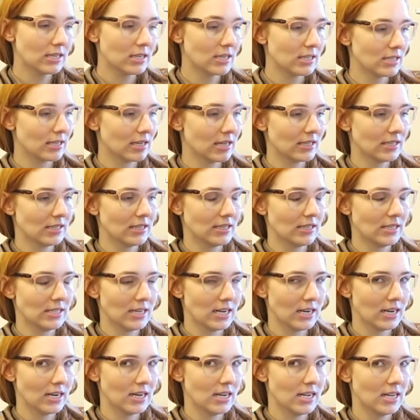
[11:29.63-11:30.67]
because that's the
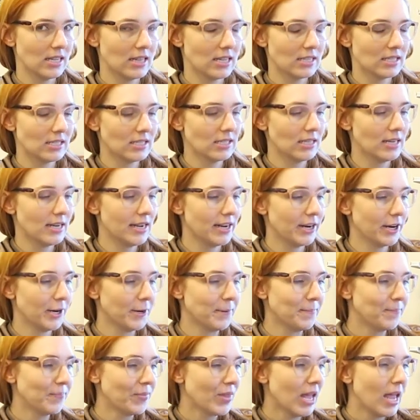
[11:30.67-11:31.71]
technique that's in here.